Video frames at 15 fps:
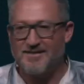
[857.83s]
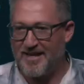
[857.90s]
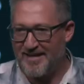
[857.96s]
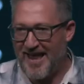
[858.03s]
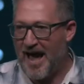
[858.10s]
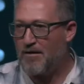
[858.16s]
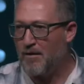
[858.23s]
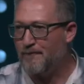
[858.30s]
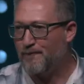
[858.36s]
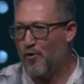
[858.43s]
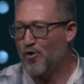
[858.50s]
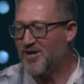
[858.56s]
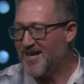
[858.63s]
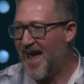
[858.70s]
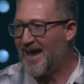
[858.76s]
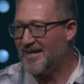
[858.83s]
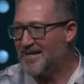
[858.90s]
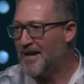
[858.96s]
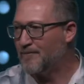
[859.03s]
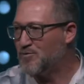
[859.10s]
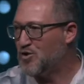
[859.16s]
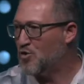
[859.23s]
and now I'm 48
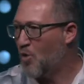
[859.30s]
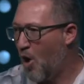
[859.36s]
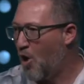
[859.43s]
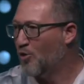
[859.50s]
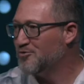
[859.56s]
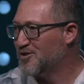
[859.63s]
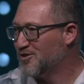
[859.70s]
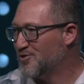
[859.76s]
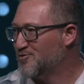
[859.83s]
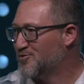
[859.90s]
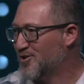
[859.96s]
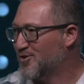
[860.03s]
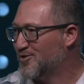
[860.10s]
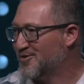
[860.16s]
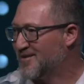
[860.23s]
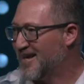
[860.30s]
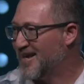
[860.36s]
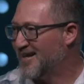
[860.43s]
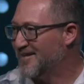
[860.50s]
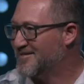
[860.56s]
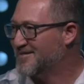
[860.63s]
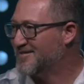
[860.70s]
and I'm too old to do certain
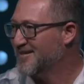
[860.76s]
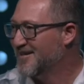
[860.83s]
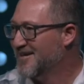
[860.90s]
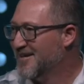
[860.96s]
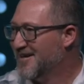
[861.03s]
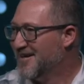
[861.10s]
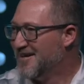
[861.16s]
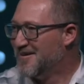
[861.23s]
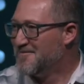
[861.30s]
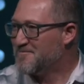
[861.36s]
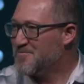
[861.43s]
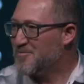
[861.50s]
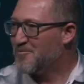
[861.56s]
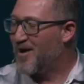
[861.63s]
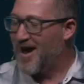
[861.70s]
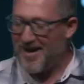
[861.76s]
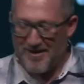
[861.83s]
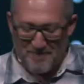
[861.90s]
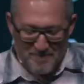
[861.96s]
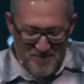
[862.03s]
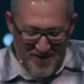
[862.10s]
things, right?